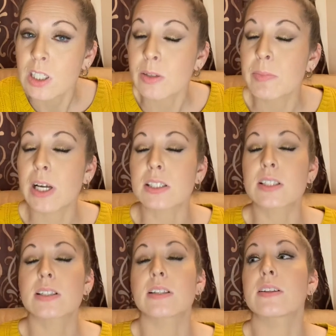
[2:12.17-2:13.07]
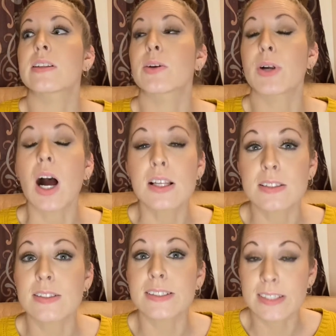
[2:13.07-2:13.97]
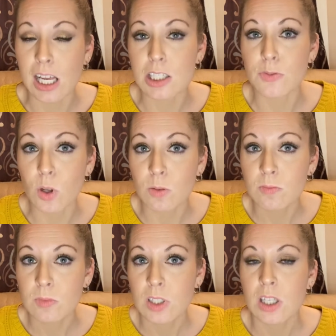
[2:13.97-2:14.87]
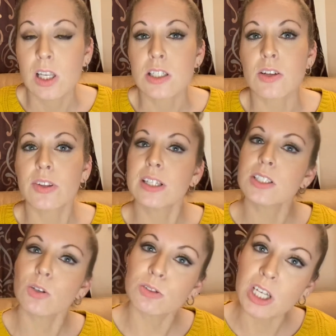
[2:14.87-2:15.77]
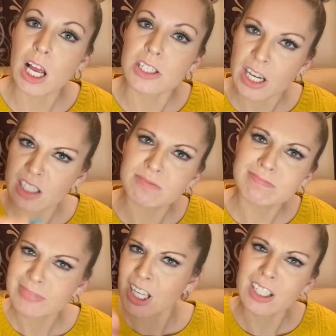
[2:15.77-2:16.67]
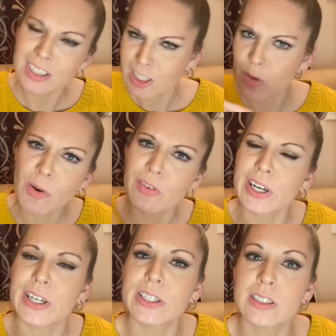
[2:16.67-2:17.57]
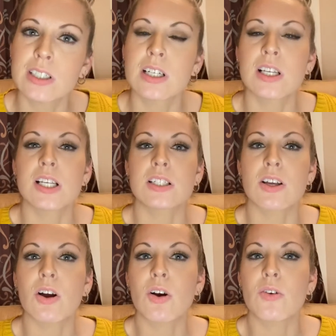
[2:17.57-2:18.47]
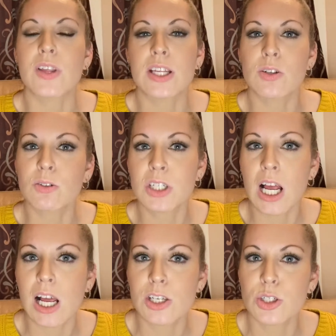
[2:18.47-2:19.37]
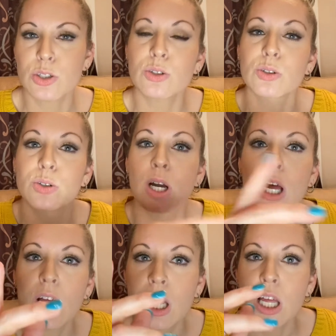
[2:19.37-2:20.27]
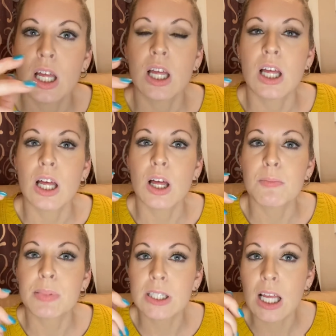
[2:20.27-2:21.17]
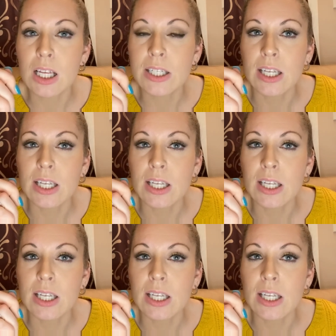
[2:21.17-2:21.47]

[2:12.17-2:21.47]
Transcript: but they were unsuccessful. So then they told Josh, hey, come over here. So they told Josh to plug